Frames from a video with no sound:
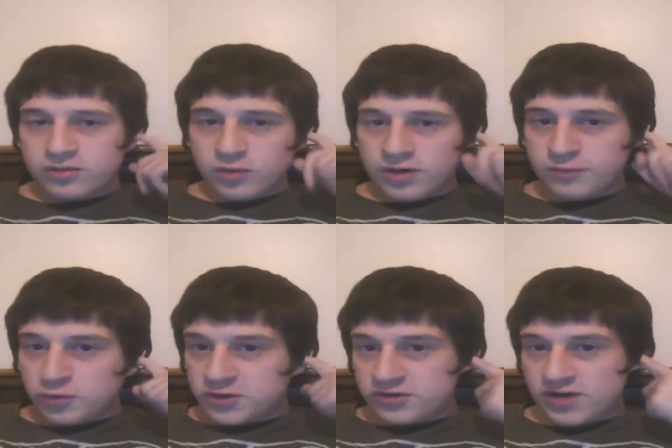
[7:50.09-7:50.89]
one
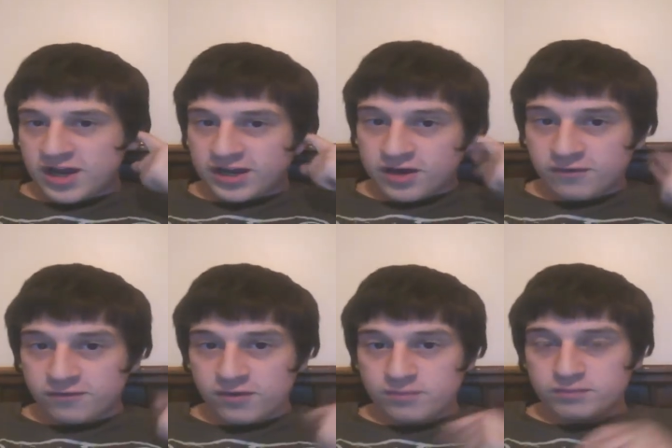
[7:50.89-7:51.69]
with the Dragonair
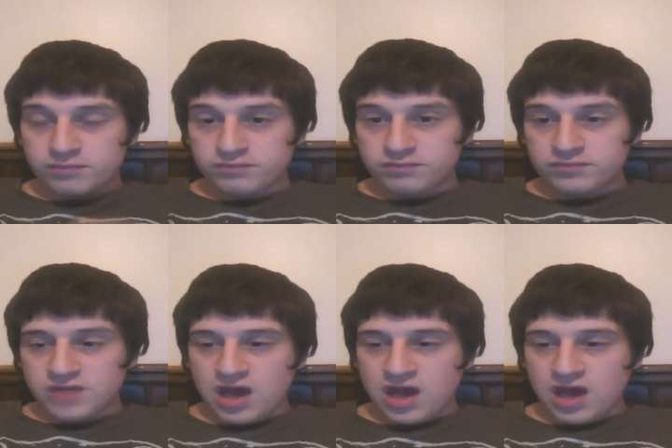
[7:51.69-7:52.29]
from